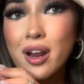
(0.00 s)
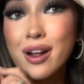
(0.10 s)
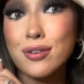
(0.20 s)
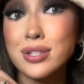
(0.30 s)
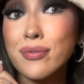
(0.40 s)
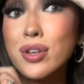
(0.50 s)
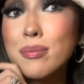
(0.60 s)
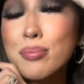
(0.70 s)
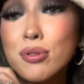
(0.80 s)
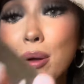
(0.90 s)
I also have the
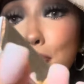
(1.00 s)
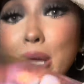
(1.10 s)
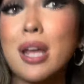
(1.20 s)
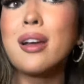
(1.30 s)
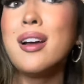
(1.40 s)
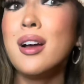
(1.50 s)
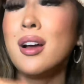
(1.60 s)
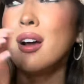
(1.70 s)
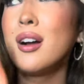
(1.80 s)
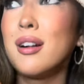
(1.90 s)
plumping
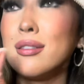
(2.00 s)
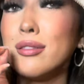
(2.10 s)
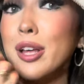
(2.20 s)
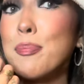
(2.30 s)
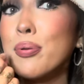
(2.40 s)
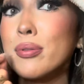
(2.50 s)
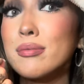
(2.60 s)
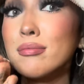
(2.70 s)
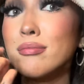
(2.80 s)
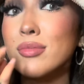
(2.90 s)
lip
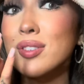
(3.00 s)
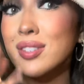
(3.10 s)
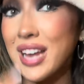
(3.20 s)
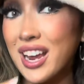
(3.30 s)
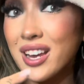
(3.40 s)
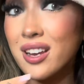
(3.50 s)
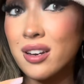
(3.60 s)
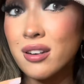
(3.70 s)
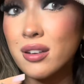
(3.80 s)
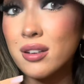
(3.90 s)

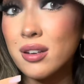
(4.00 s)
stain.